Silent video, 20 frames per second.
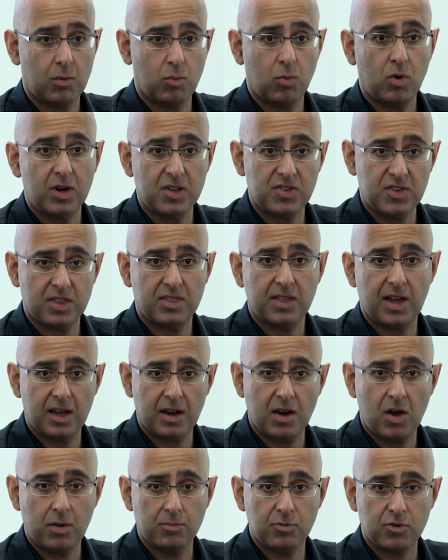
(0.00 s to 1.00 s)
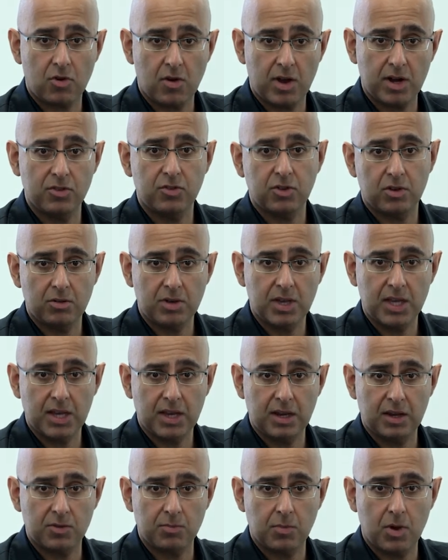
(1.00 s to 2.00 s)
know, what is it that I'm trying to do
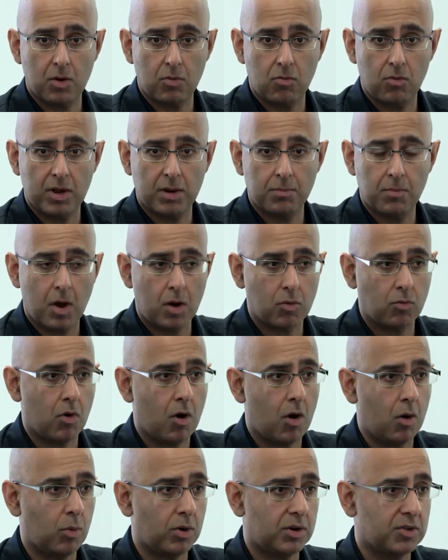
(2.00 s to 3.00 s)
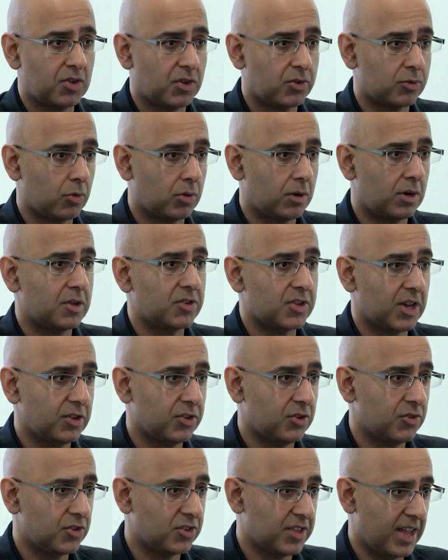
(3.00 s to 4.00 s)
here as my in my role? What does this
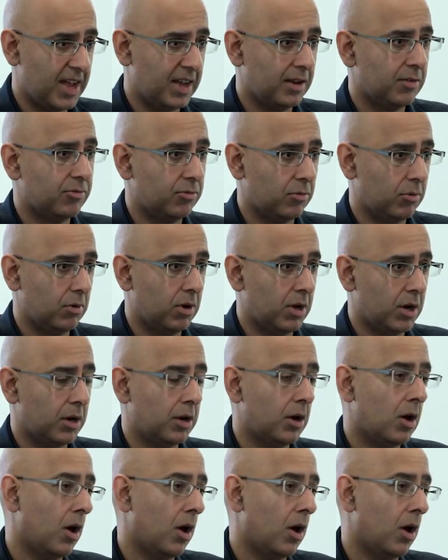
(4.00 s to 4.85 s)
organisation stand for? And